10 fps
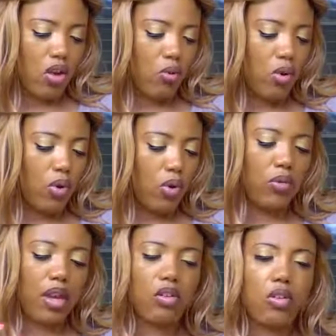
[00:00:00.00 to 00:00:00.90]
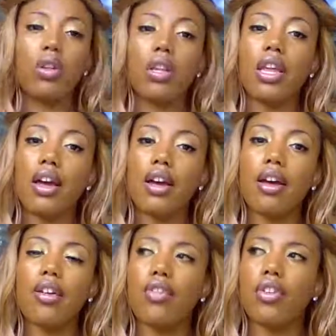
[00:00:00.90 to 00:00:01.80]
with respect to
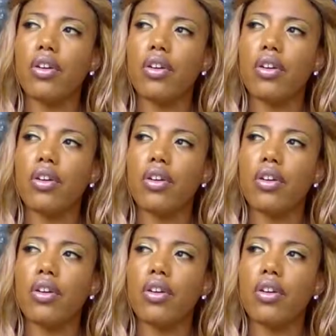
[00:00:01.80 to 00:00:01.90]
love.